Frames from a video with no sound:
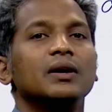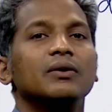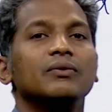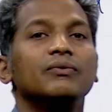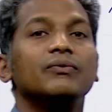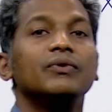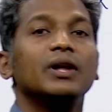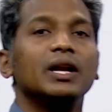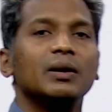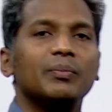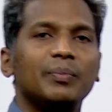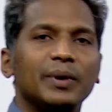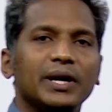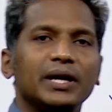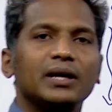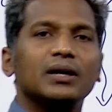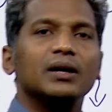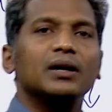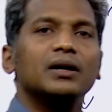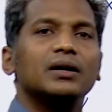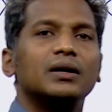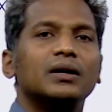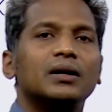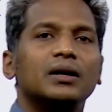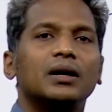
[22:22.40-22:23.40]
will be
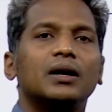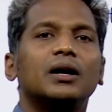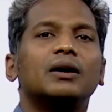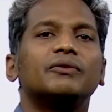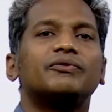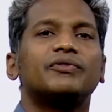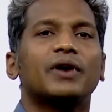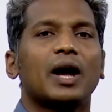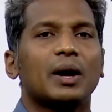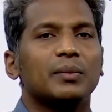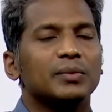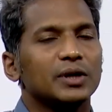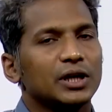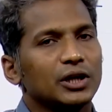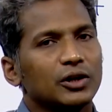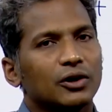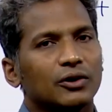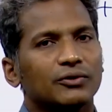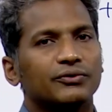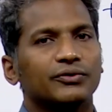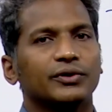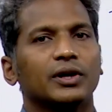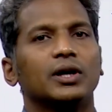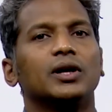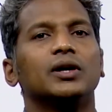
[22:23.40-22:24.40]
a family
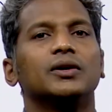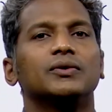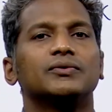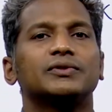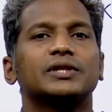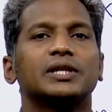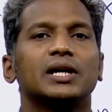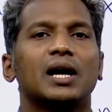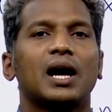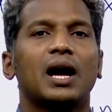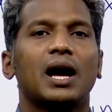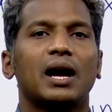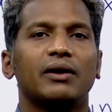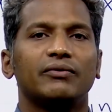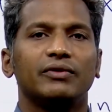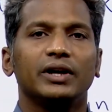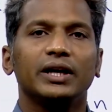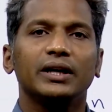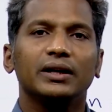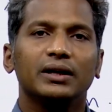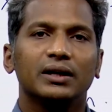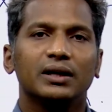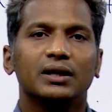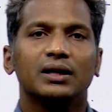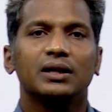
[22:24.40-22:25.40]
of curves
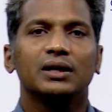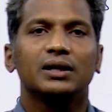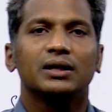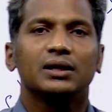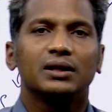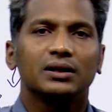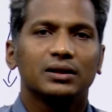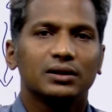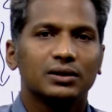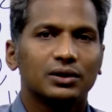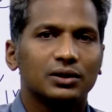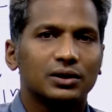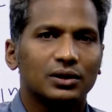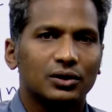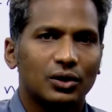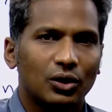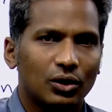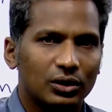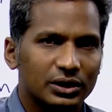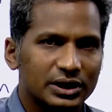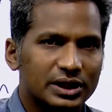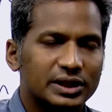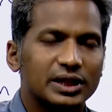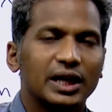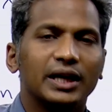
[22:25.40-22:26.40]
having
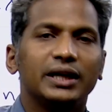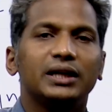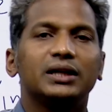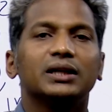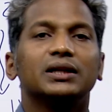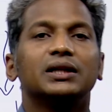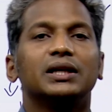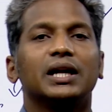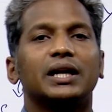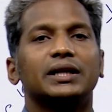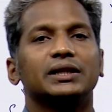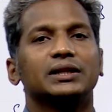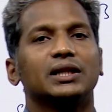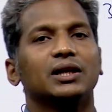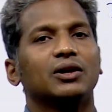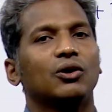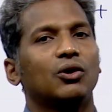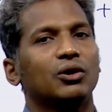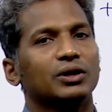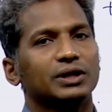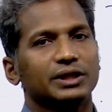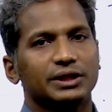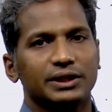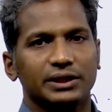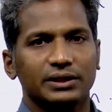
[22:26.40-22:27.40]
centered at the
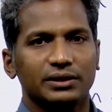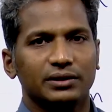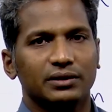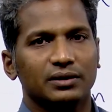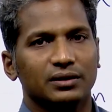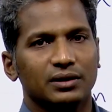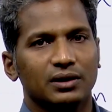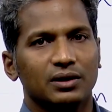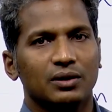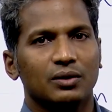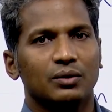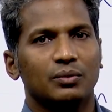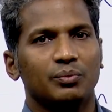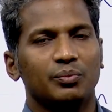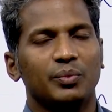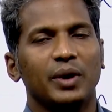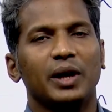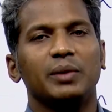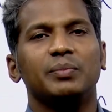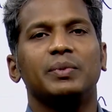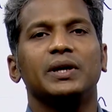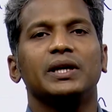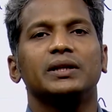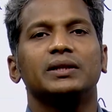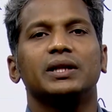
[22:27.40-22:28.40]
origin.
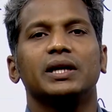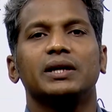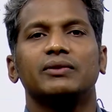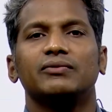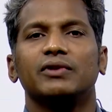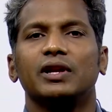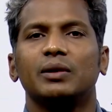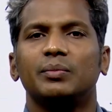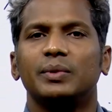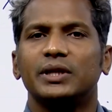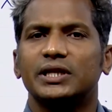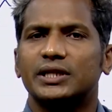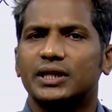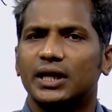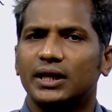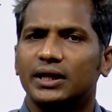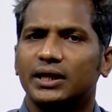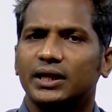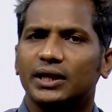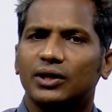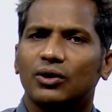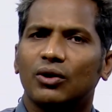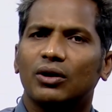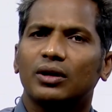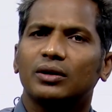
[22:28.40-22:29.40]
Maybe there will be
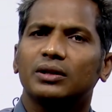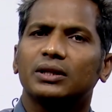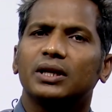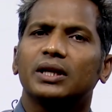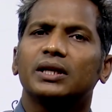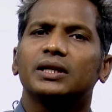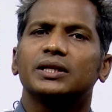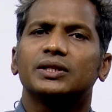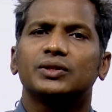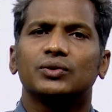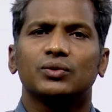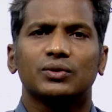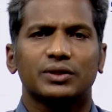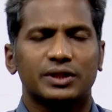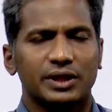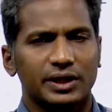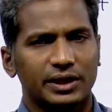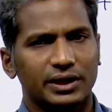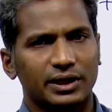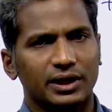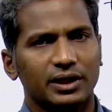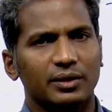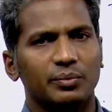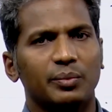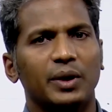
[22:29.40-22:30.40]
center or there is no
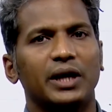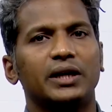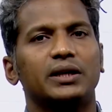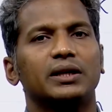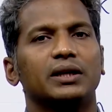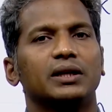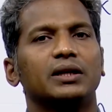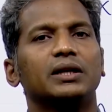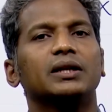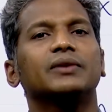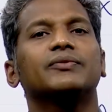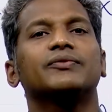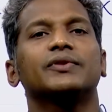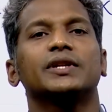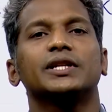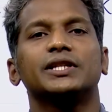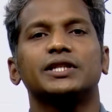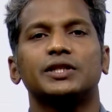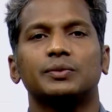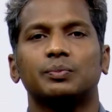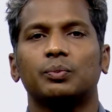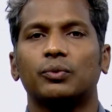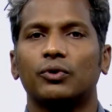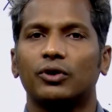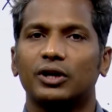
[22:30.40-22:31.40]
center, but
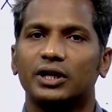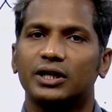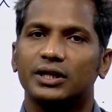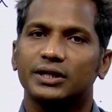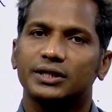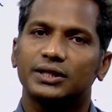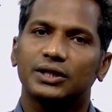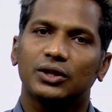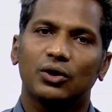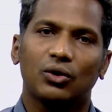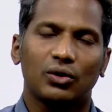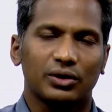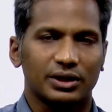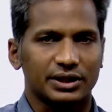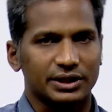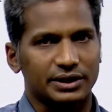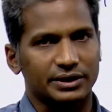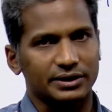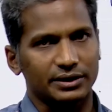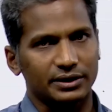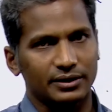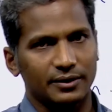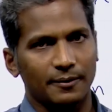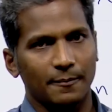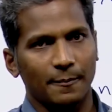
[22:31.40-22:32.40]
reference point is the
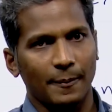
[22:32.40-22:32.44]
origin.